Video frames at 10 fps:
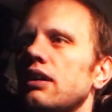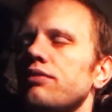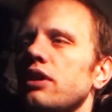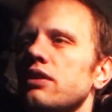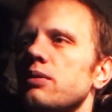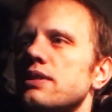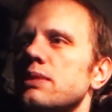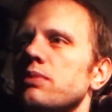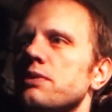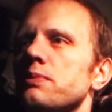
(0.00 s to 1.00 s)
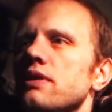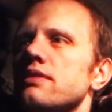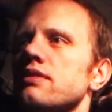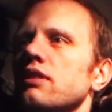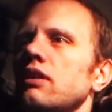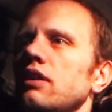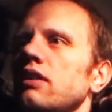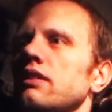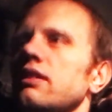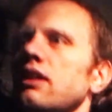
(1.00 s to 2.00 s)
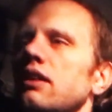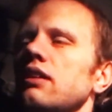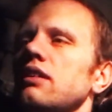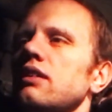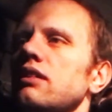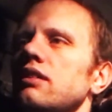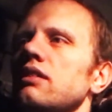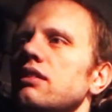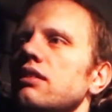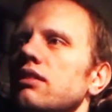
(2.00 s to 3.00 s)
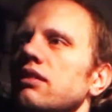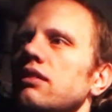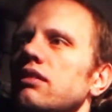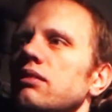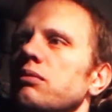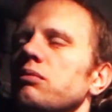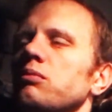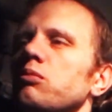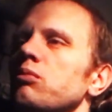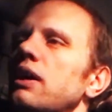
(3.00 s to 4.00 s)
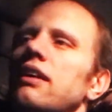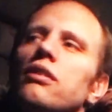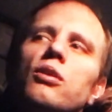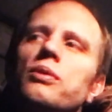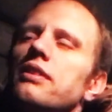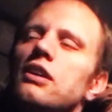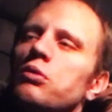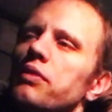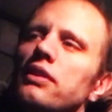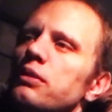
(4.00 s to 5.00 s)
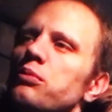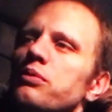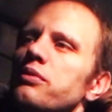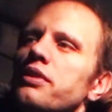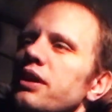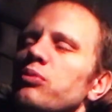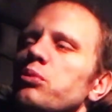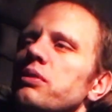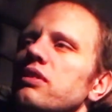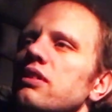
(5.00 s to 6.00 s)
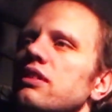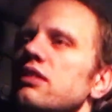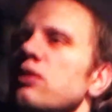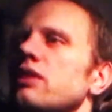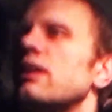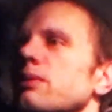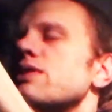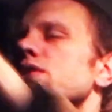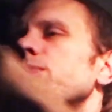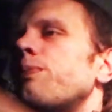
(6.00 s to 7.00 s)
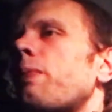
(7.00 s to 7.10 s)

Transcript: if you're not doing C++, then I don't know what the equivalent thing would be in your language.